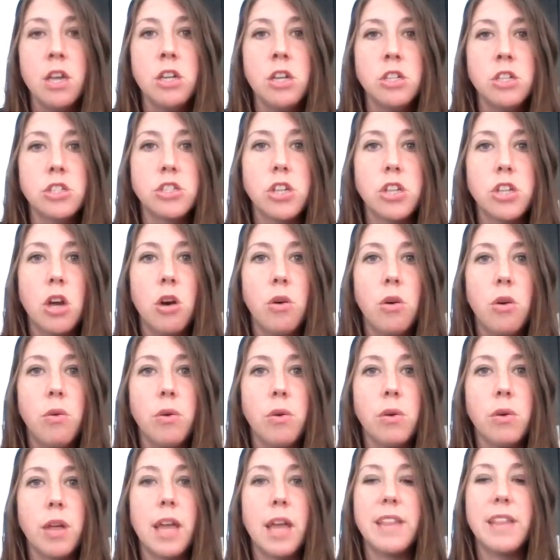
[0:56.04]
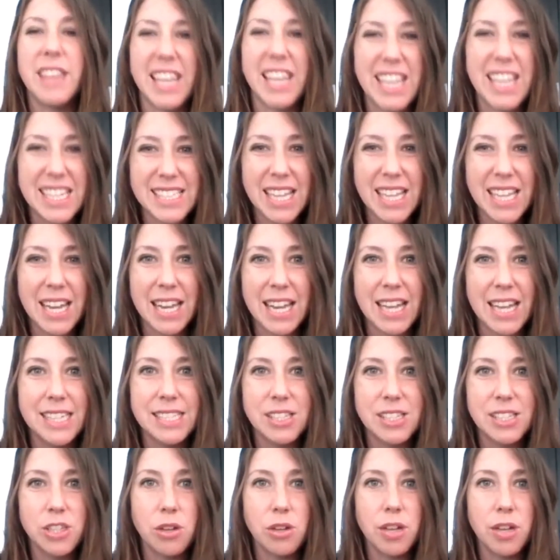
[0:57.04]
So, and like I said,
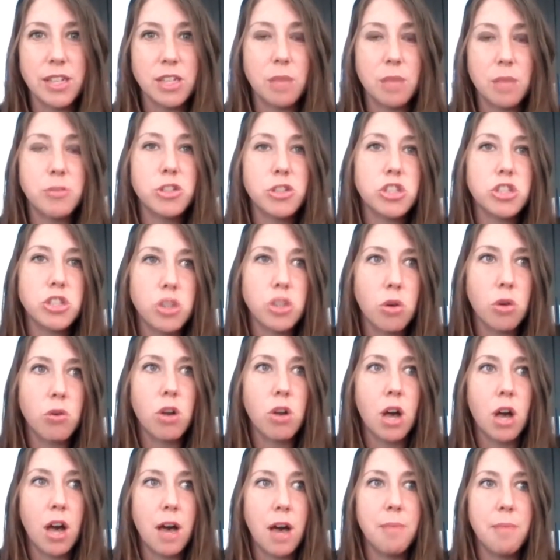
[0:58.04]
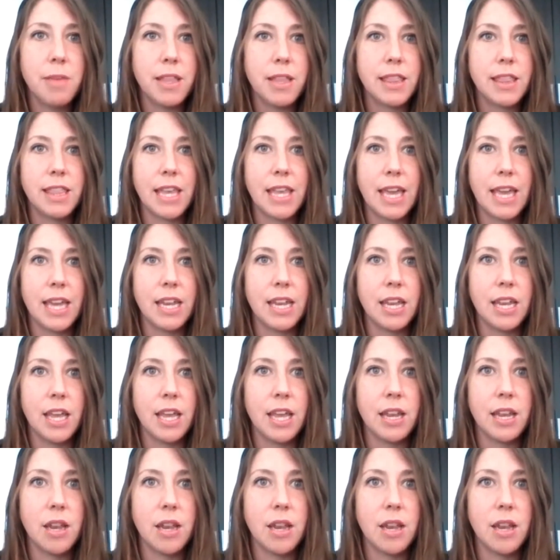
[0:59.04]
it's almost so common that,